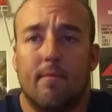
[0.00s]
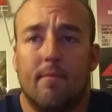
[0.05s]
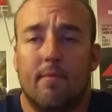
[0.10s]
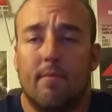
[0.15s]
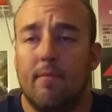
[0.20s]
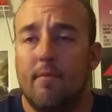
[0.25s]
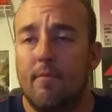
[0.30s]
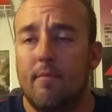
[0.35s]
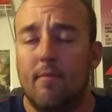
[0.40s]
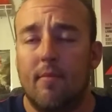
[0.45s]

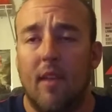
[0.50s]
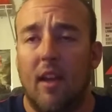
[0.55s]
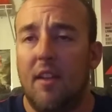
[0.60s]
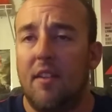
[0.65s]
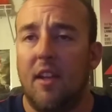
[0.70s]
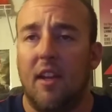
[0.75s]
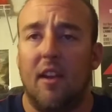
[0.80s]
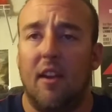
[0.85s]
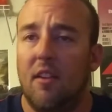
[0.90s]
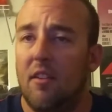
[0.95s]
I just
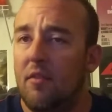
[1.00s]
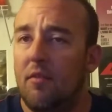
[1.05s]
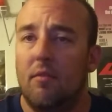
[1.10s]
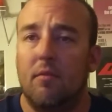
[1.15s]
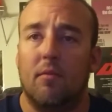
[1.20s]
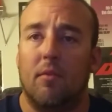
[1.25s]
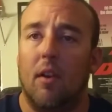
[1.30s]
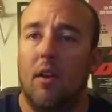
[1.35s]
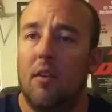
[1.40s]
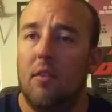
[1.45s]
like it on the
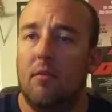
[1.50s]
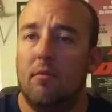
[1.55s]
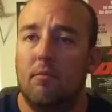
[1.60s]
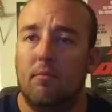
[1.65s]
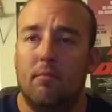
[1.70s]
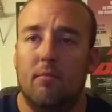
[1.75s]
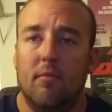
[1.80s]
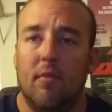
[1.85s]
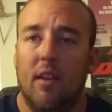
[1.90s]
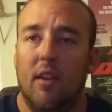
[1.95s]
front.
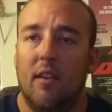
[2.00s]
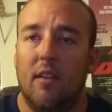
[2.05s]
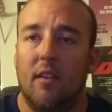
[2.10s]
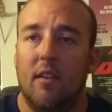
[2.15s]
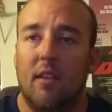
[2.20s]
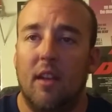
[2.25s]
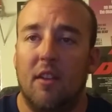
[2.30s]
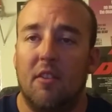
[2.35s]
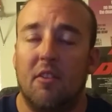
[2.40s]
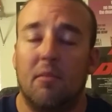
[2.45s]
and
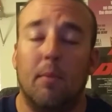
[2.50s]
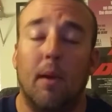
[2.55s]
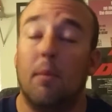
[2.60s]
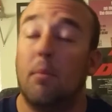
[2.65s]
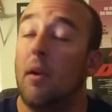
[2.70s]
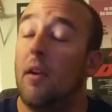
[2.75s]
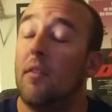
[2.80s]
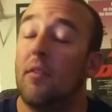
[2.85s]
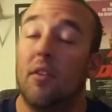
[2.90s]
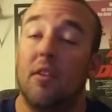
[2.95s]
that's just my
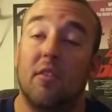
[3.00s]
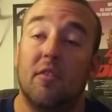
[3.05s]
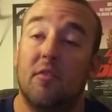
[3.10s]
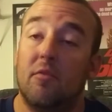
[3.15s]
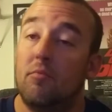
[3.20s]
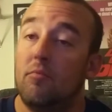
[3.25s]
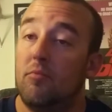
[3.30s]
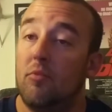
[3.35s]
preference.